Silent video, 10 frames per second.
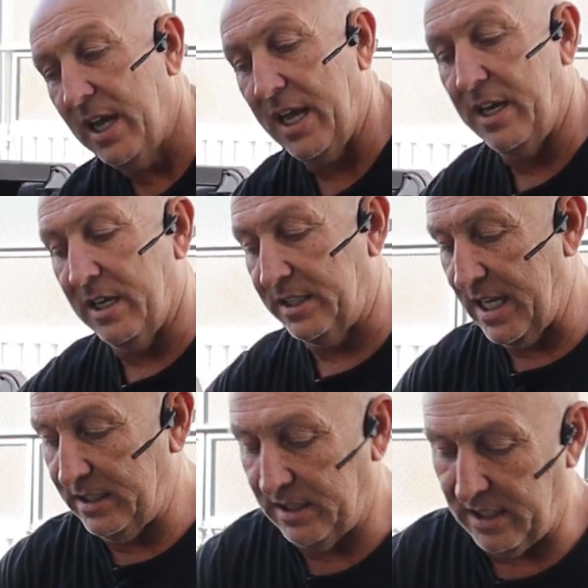It
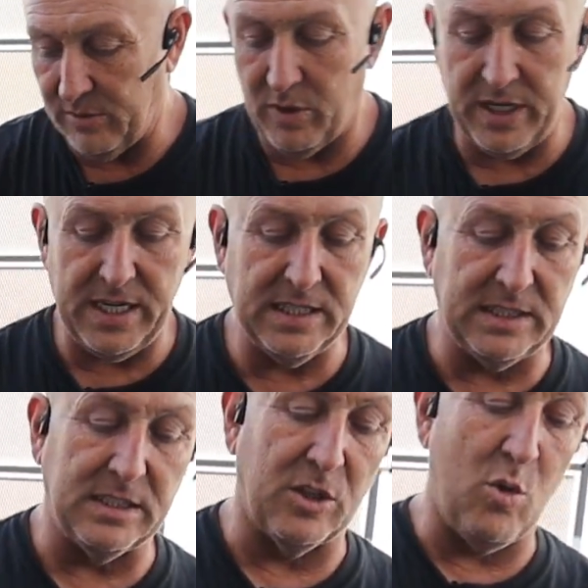attach, what it
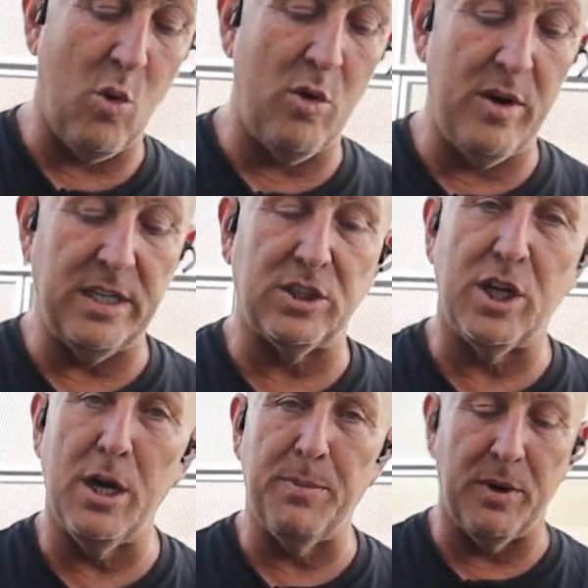is, it's a quarter inch
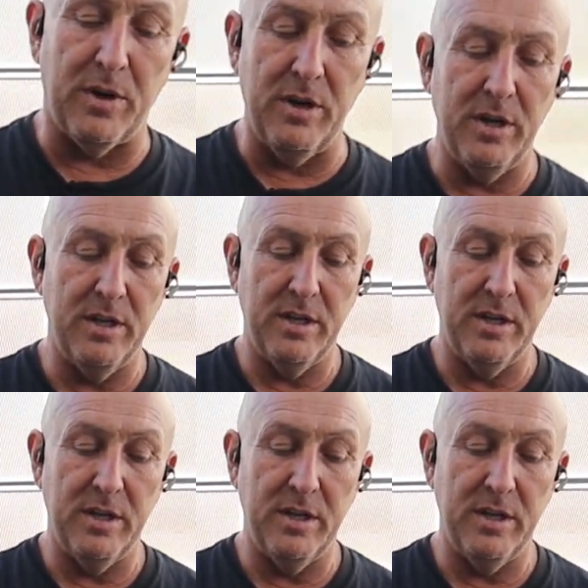coupler